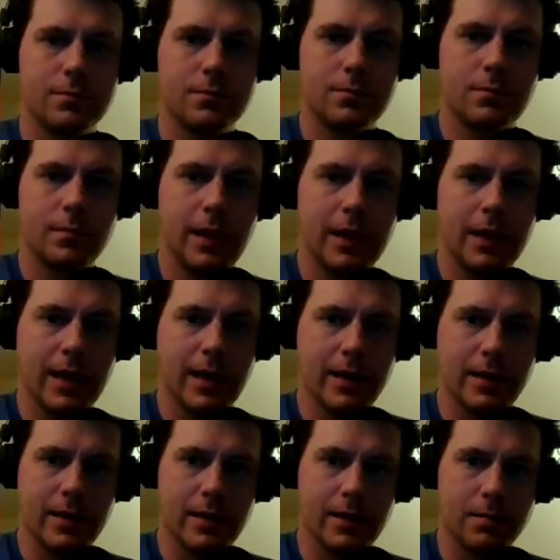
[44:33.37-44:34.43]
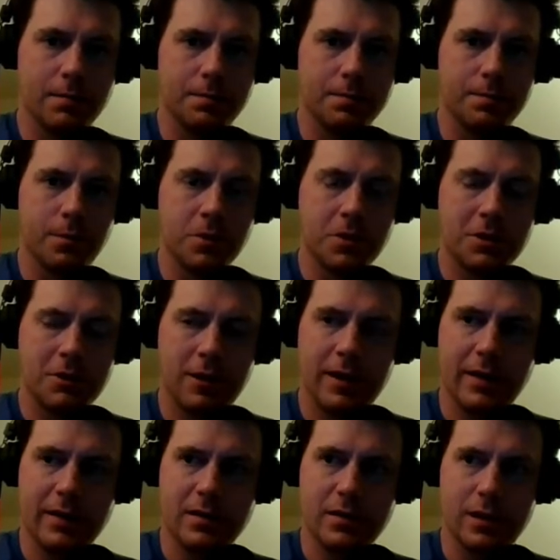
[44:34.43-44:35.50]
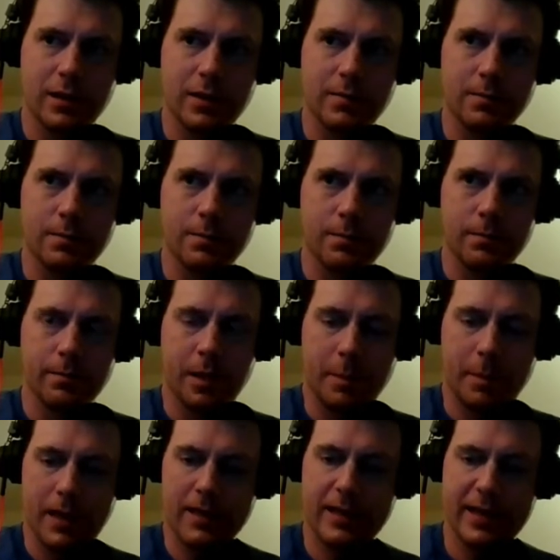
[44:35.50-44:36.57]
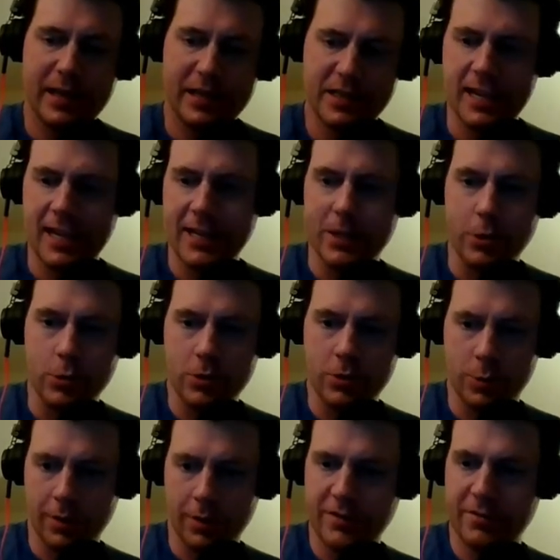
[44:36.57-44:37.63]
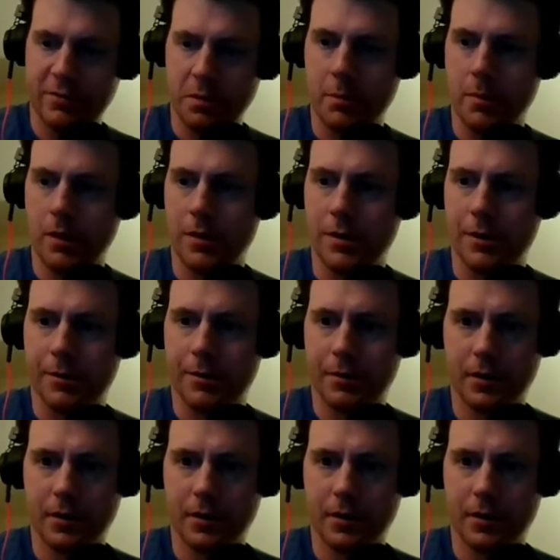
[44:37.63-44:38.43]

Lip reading: Yeah. And what's great is like the podcast I do, Stories from the Bar,